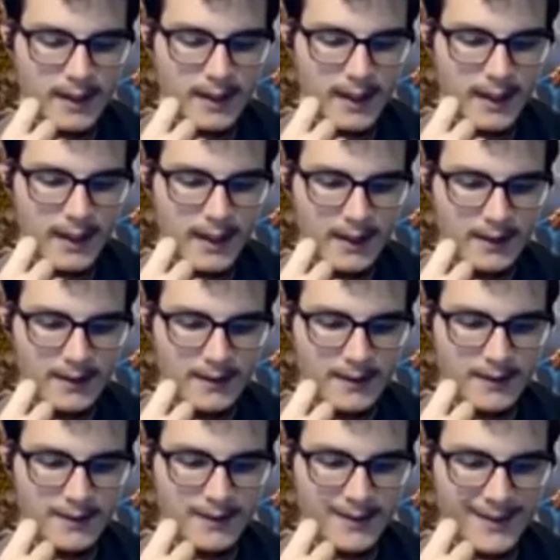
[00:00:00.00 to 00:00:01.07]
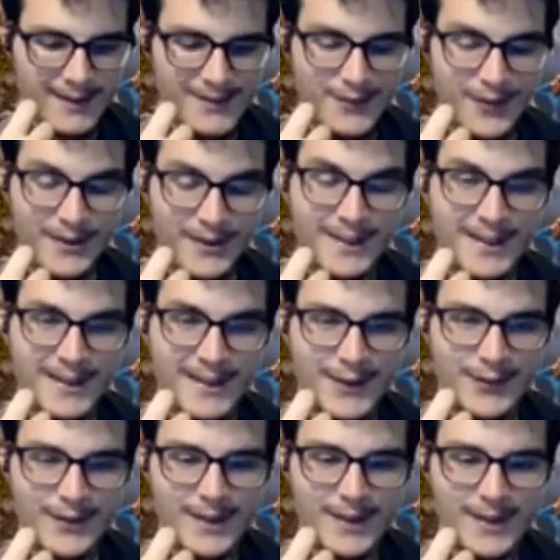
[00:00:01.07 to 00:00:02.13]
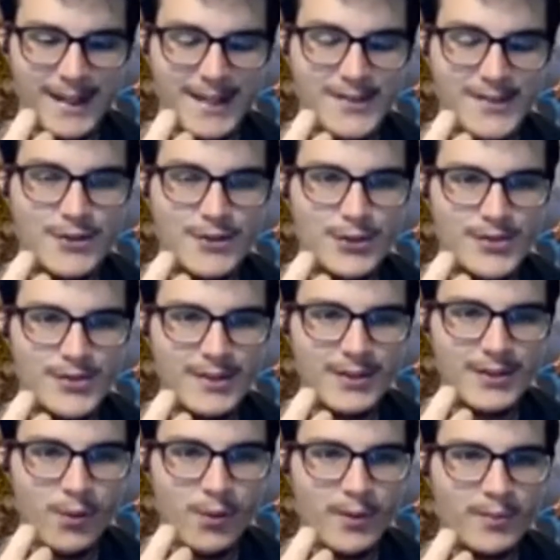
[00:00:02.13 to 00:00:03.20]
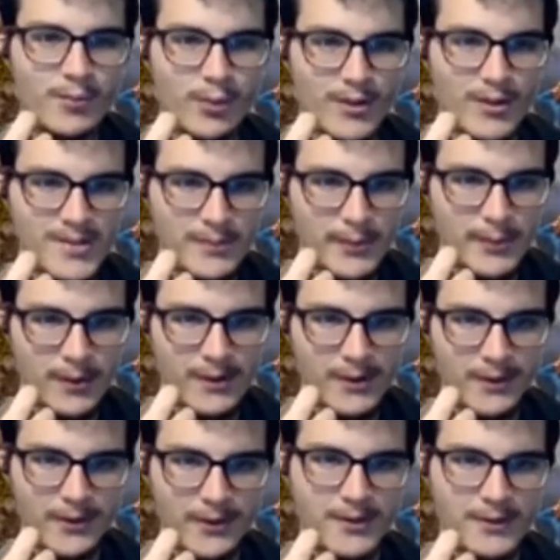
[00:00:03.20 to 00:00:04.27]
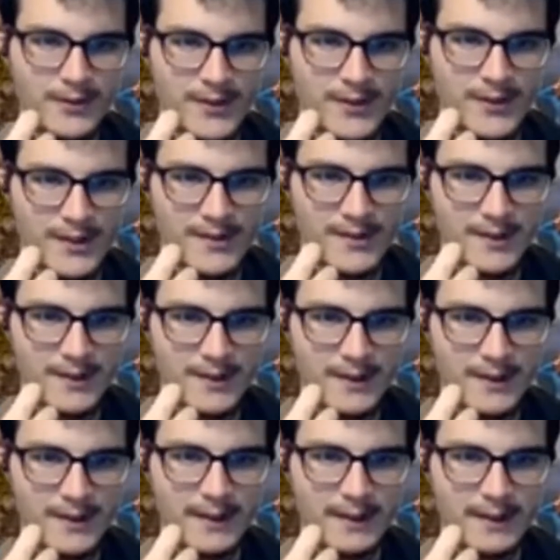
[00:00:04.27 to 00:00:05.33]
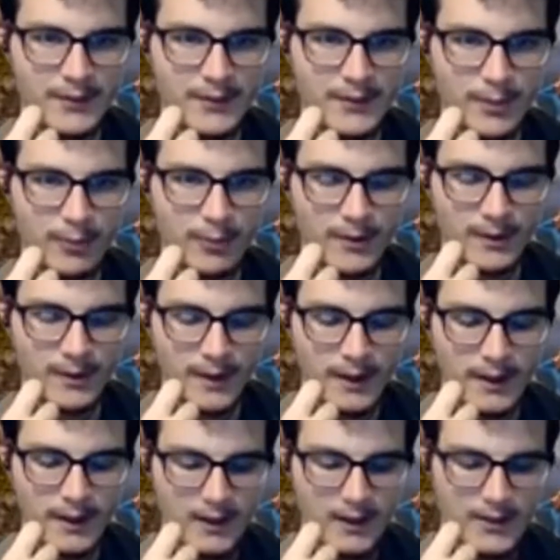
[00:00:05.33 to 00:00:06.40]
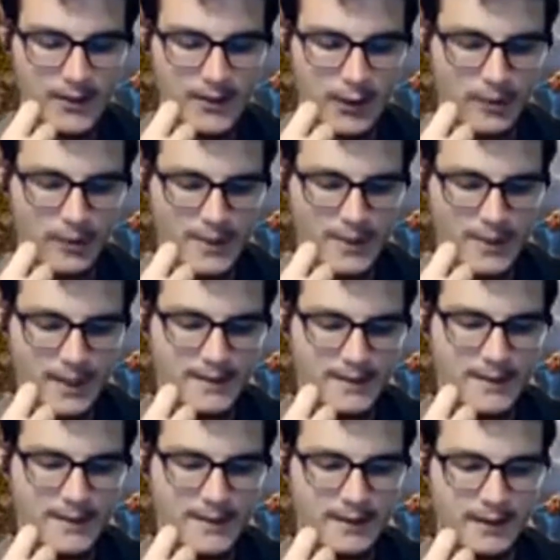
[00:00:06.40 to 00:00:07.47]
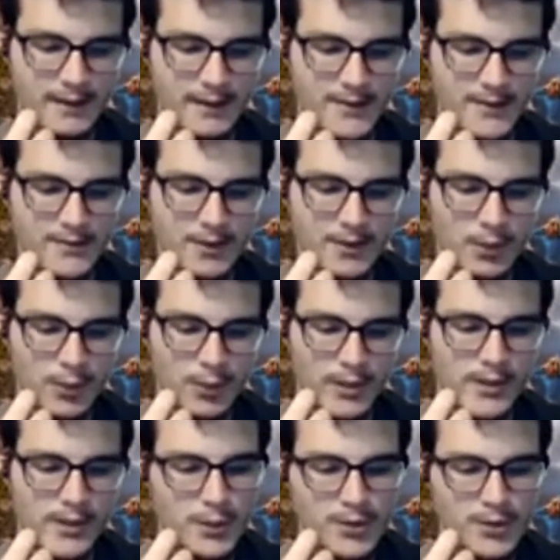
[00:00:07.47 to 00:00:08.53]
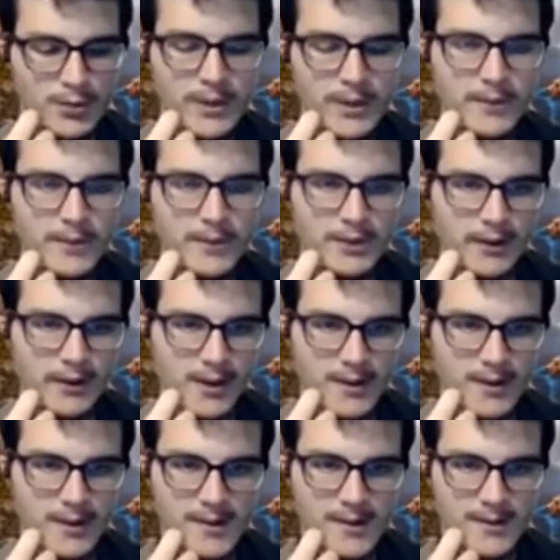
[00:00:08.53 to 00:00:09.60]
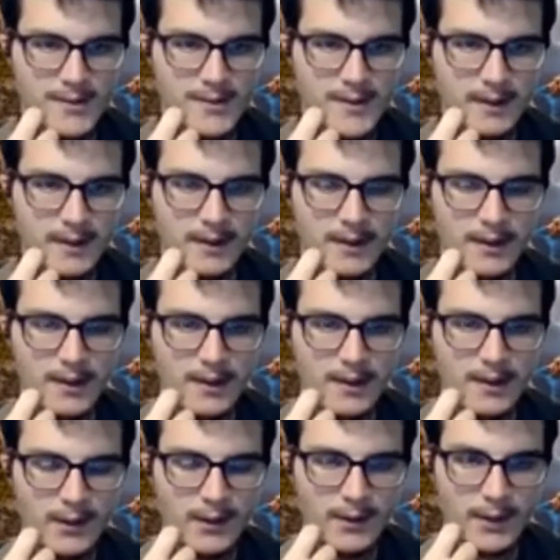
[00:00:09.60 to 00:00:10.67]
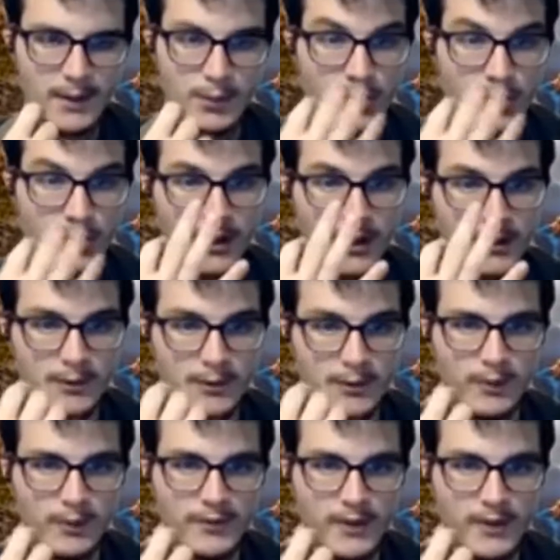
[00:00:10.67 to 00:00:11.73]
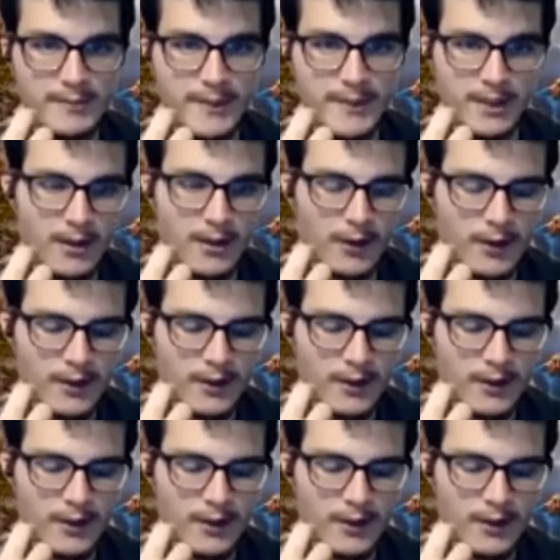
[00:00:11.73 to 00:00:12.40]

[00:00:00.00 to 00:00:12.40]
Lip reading: And funny enough, it's using the quantum principle in order to facilitate the healing of someone. So the idea is we use pretty much all the concepts that we're taught here with the Limbic Arc.